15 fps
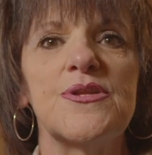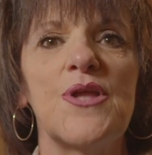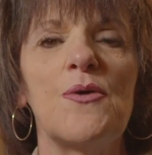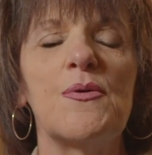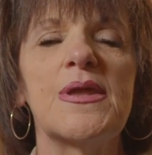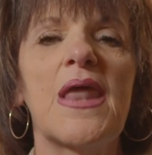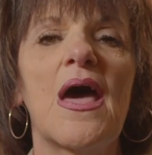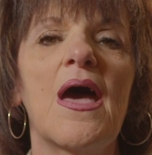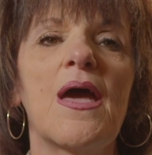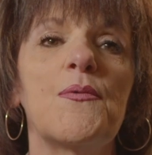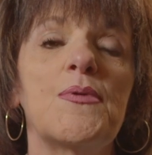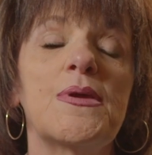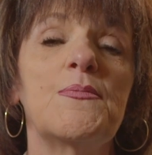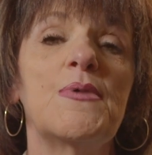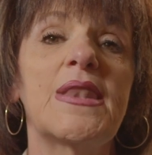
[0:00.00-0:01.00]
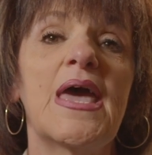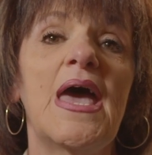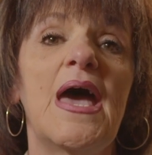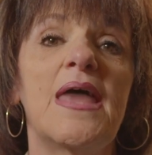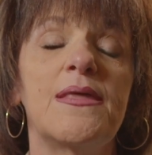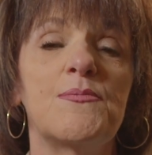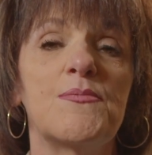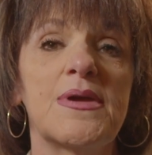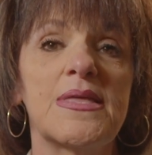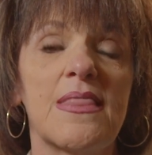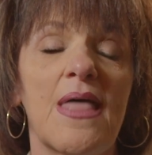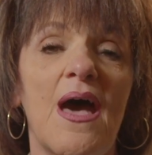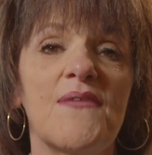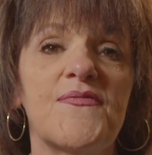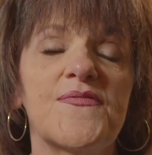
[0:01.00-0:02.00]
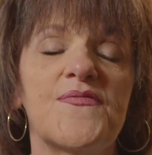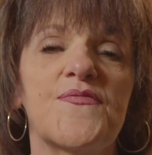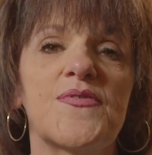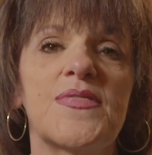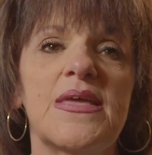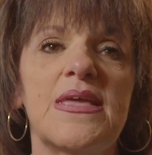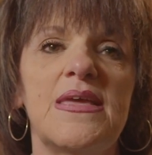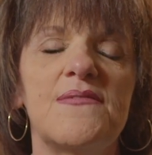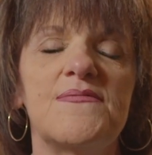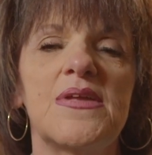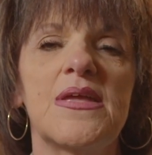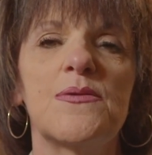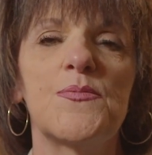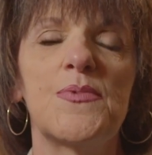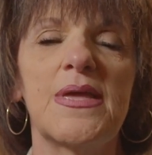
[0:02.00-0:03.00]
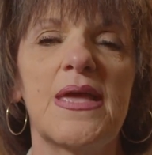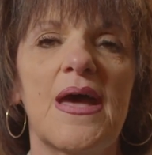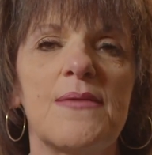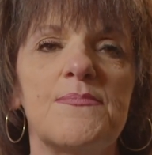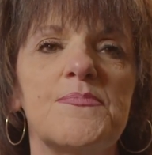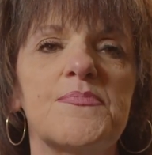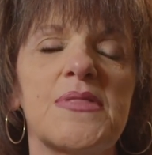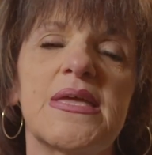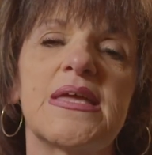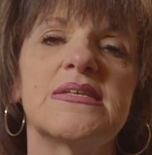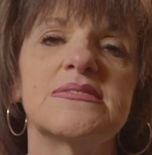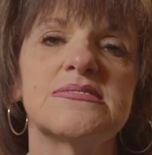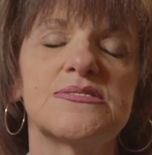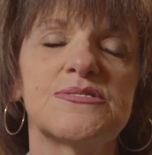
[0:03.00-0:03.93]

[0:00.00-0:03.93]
Noah and I, we went ahead and we left for the evening. We had plans.